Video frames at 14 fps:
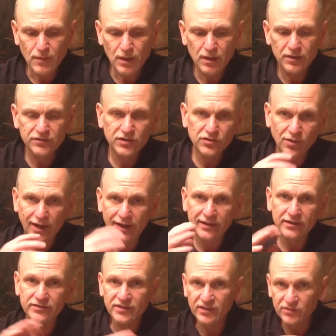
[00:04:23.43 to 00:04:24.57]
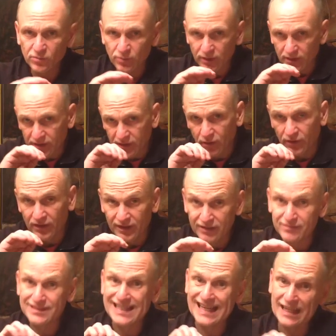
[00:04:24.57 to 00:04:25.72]
the dryness has really, or the
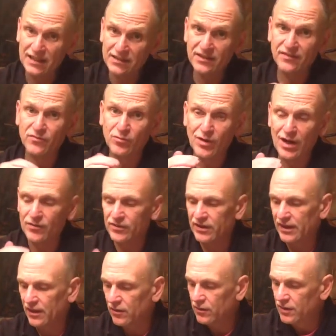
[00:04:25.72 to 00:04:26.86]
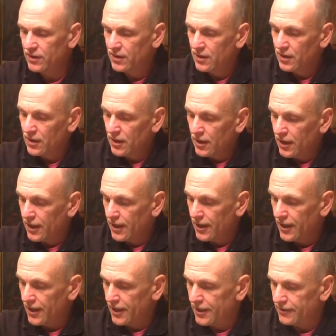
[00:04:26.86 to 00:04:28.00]
tannins have rounded out.
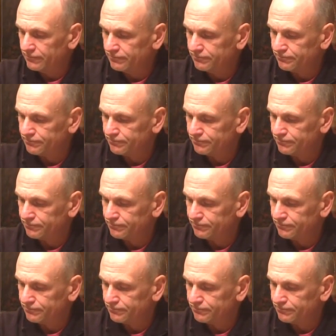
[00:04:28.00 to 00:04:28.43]
Um,